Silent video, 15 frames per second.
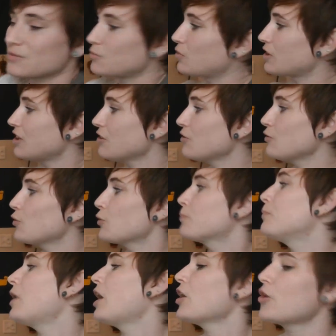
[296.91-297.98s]
Well, here you're
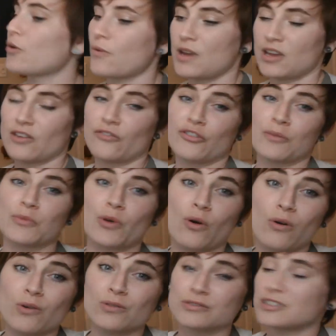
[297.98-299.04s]
borrowing from the
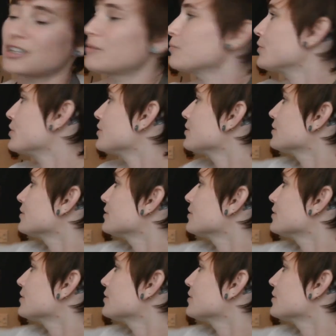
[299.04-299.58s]
whole number.